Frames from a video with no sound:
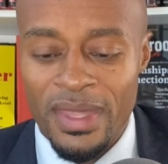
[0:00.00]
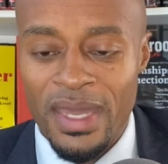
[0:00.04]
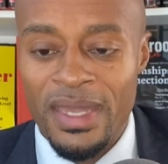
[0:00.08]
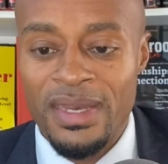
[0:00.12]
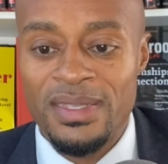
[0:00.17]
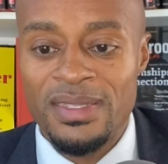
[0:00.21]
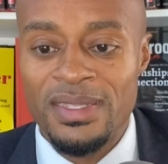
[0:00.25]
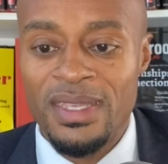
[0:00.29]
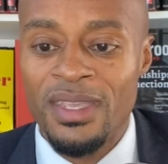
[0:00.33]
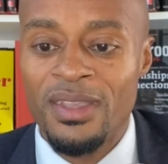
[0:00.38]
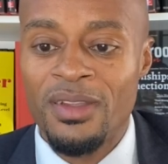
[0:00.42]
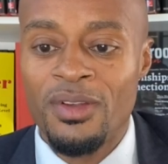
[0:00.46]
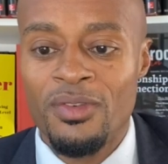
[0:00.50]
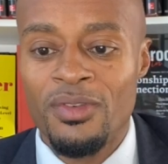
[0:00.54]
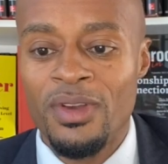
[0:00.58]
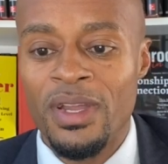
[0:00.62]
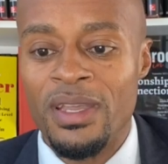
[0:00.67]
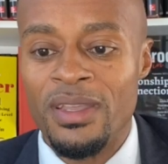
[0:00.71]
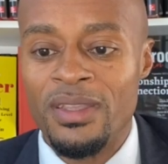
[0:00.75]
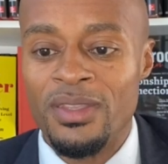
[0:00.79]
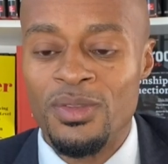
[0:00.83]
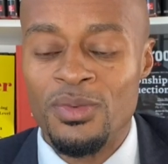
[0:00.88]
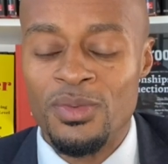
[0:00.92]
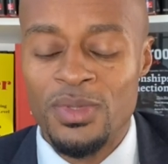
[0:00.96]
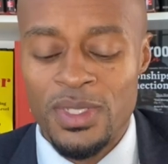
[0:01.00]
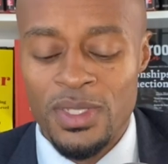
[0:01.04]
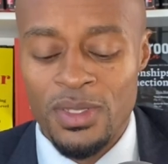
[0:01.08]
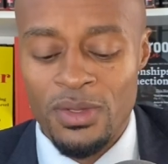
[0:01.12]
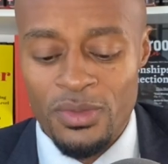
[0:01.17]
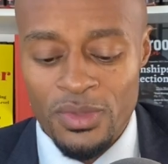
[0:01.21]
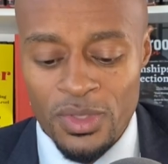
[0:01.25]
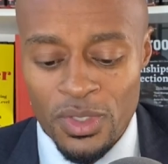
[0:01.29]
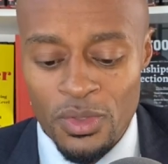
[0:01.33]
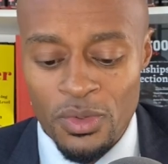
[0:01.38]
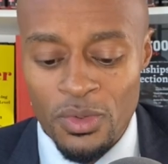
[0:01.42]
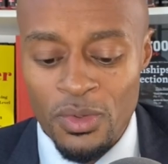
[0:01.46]
that is incorrect. You
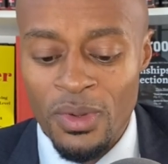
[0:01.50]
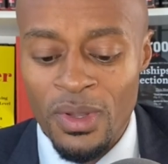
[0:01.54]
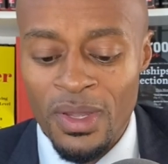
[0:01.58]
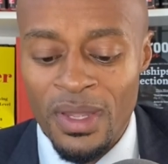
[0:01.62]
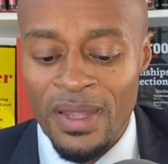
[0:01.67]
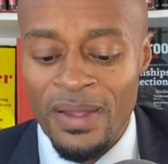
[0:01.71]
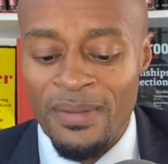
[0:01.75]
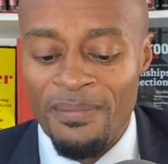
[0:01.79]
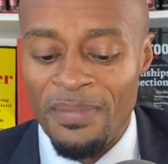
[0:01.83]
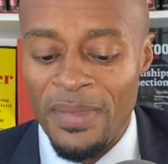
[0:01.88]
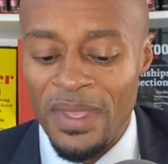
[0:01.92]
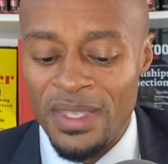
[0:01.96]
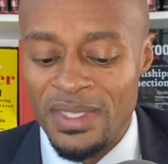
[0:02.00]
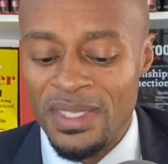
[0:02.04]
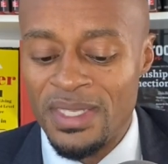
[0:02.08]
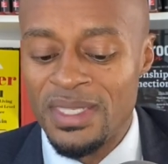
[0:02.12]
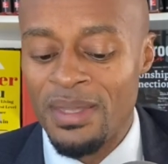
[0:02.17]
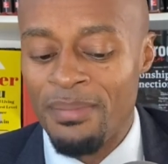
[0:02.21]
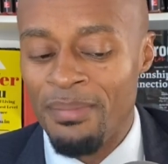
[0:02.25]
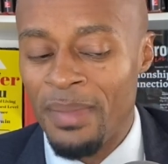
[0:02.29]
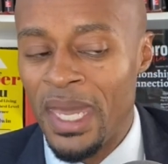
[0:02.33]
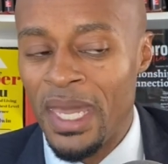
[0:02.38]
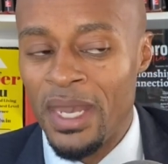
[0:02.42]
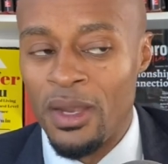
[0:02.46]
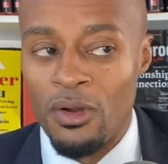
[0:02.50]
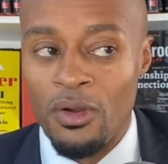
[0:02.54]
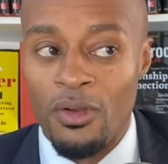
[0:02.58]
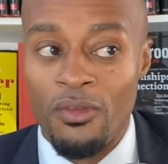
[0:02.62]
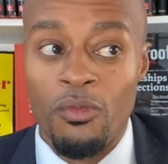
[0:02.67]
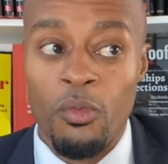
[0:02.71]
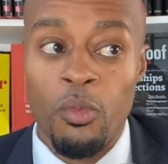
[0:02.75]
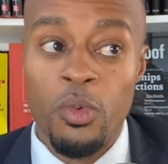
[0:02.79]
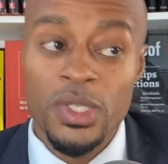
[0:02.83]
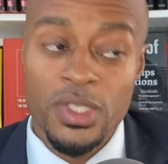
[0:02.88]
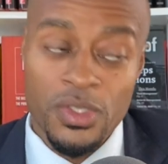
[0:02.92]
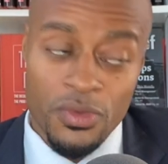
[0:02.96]
still do. It's just a matter
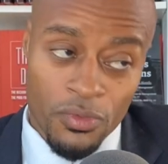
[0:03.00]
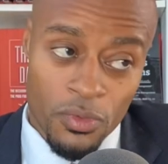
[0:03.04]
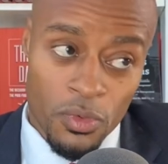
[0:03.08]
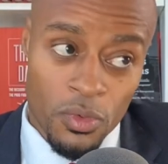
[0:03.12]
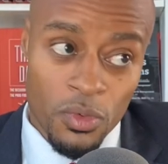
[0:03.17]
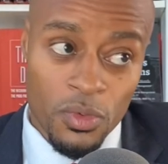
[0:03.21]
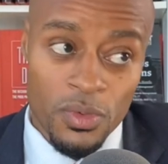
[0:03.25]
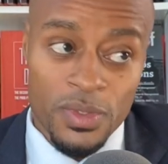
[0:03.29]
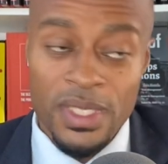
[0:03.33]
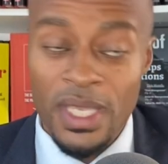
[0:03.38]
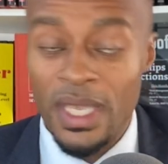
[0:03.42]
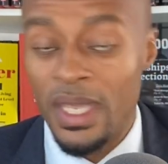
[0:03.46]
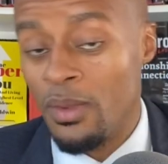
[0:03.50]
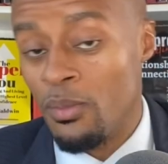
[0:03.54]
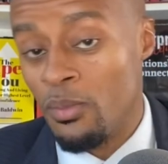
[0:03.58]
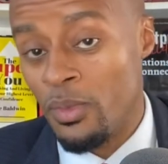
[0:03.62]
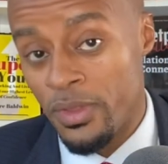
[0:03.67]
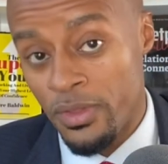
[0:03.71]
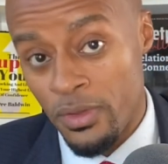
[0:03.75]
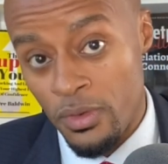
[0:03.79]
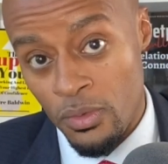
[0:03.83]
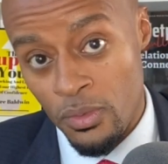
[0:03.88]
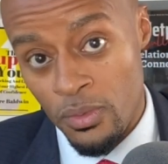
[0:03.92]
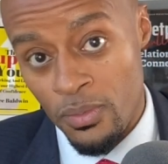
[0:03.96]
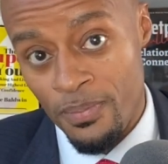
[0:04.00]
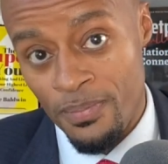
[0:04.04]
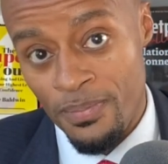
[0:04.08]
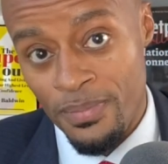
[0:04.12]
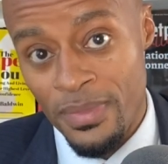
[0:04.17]
of which rules and with whom.